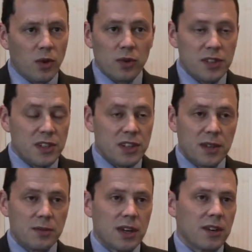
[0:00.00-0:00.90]
loyalty
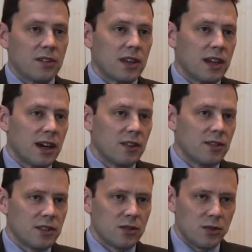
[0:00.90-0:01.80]
schemes out there now.
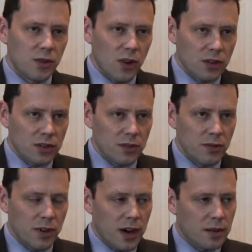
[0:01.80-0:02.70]
There's an awful lot
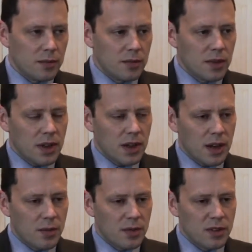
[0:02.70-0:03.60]
of
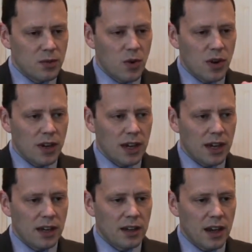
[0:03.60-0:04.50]
companies
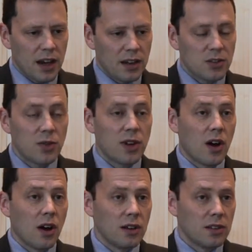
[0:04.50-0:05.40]
working to
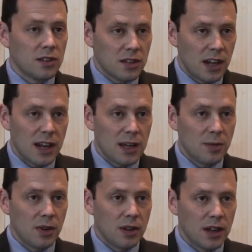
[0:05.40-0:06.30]
enhance and
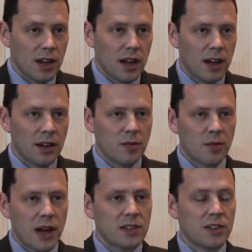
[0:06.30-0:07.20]
enable
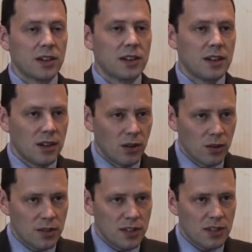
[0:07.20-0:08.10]
better
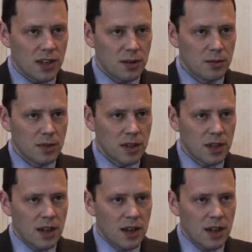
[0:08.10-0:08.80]
loyalty schemes.